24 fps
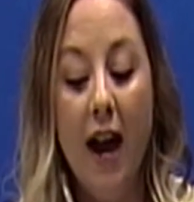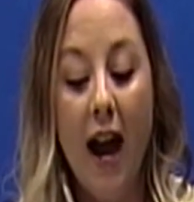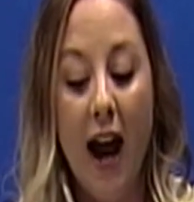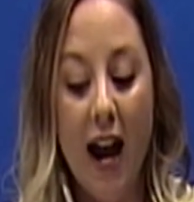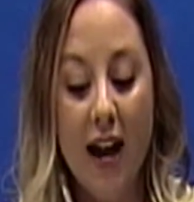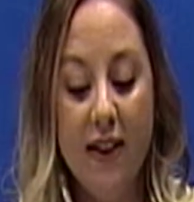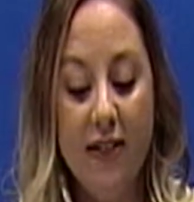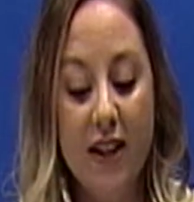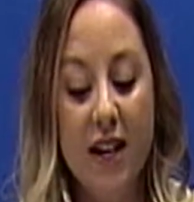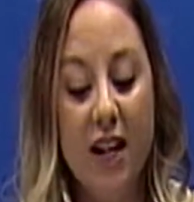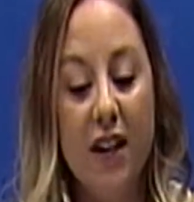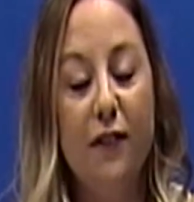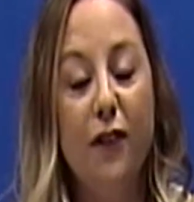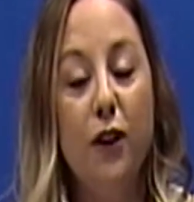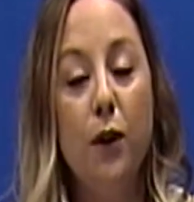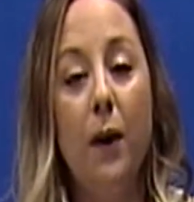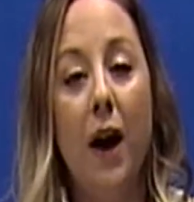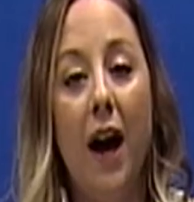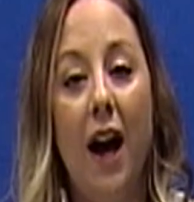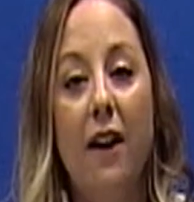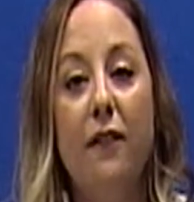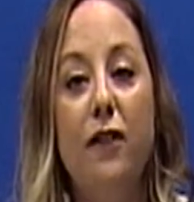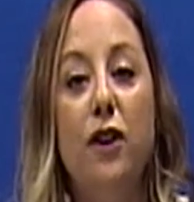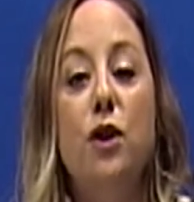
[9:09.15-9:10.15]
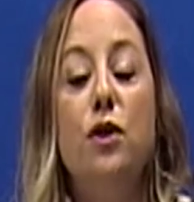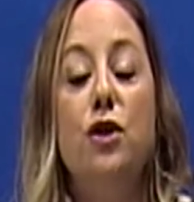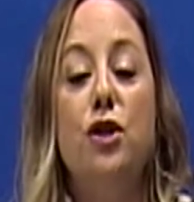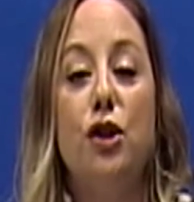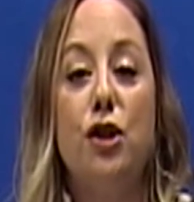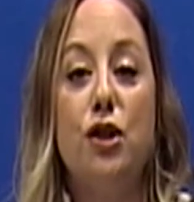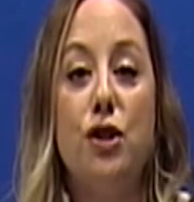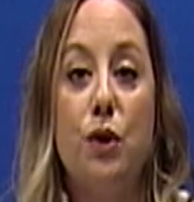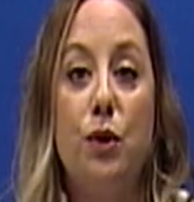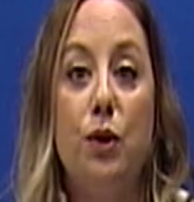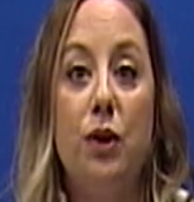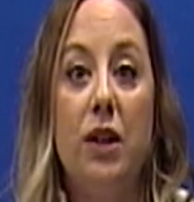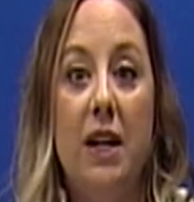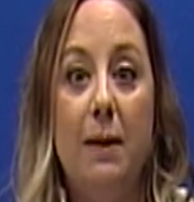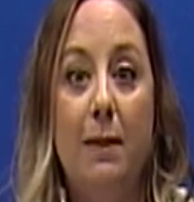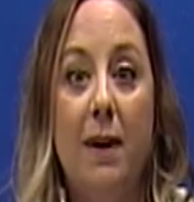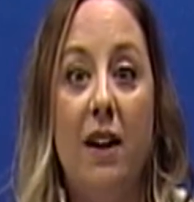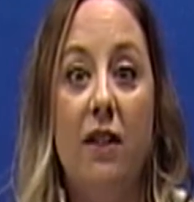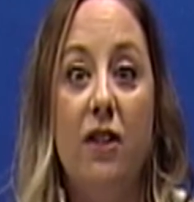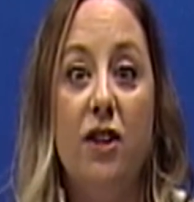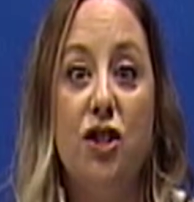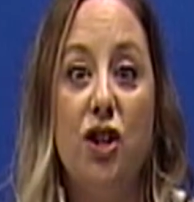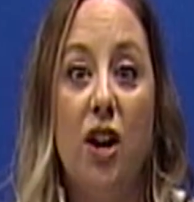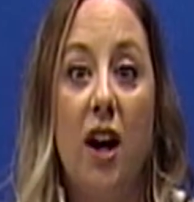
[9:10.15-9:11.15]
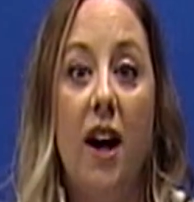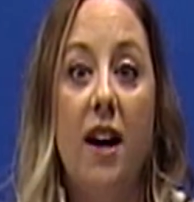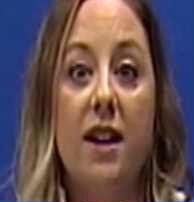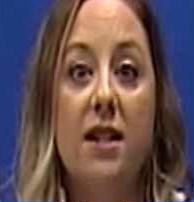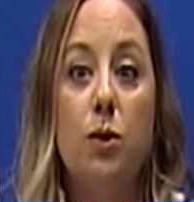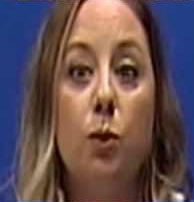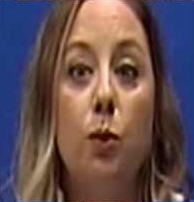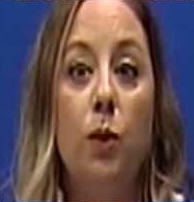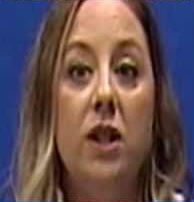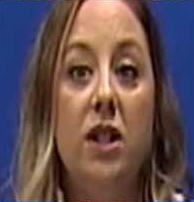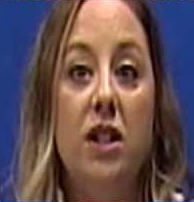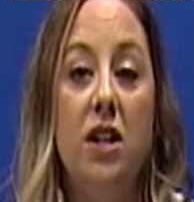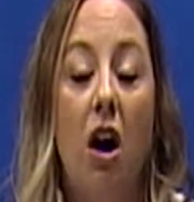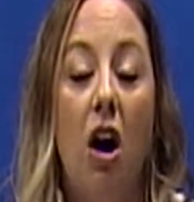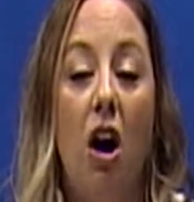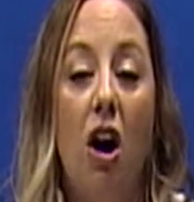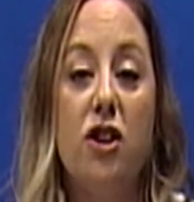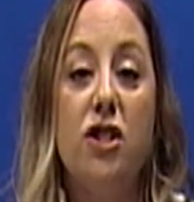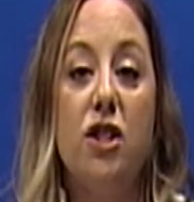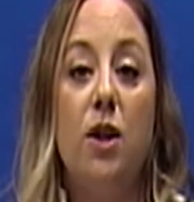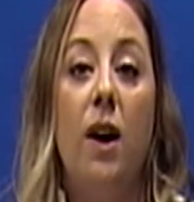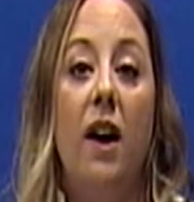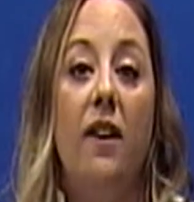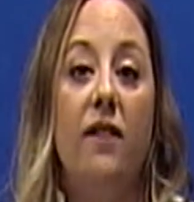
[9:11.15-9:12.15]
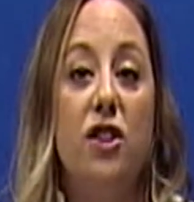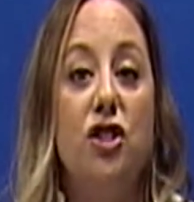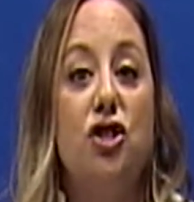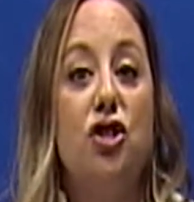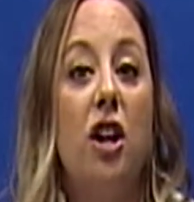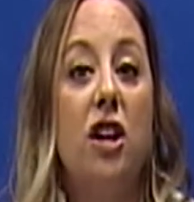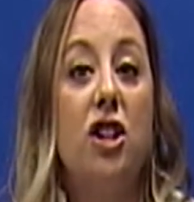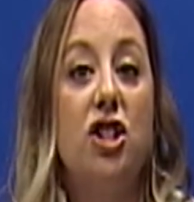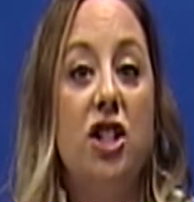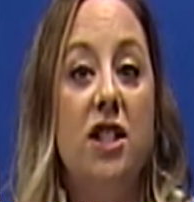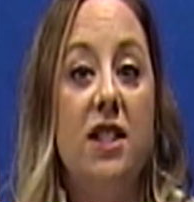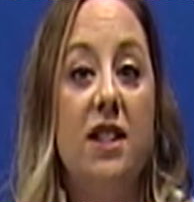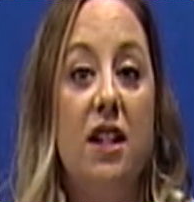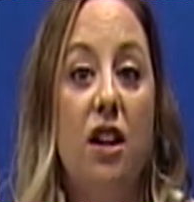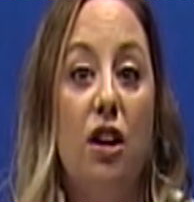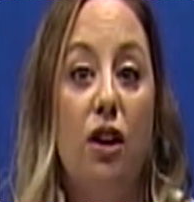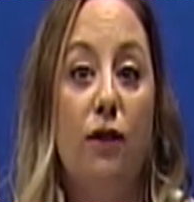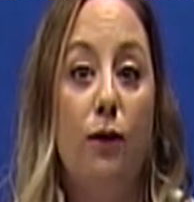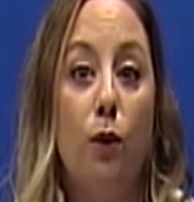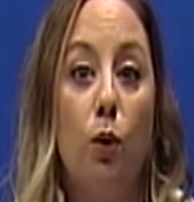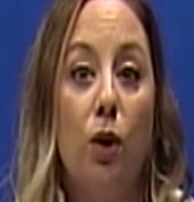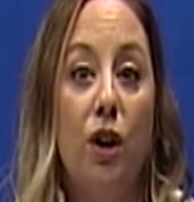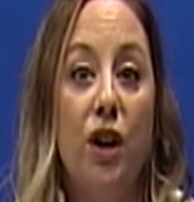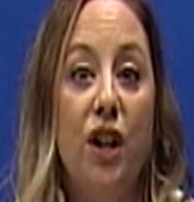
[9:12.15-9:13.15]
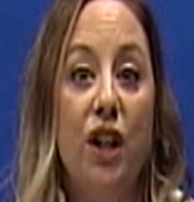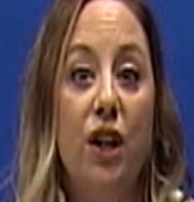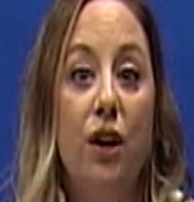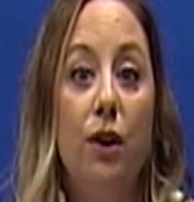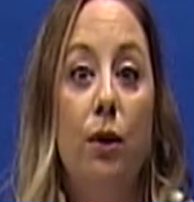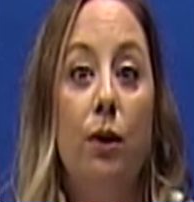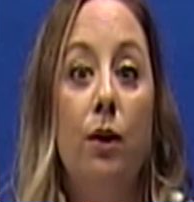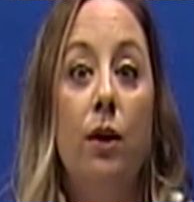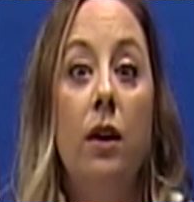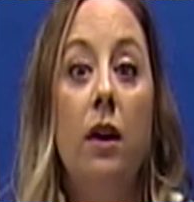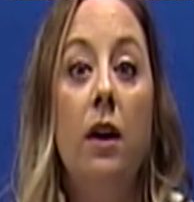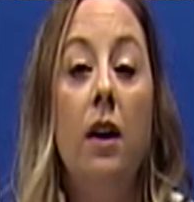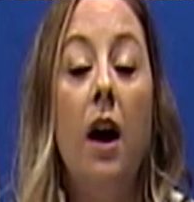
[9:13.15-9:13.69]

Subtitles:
And then if you have used your school email address, we also have instructions here for you